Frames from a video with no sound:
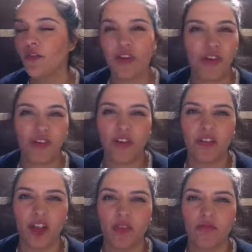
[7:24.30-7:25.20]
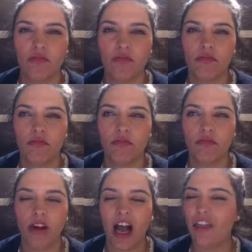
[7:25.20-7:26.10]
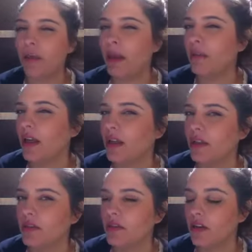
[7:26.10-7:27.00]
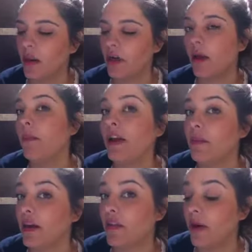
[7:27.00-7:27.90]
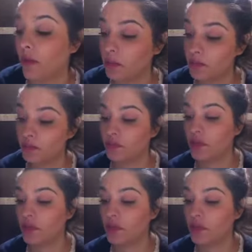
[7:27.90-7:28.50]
50-50. I think maybe. I'm gonna go maybe on that one.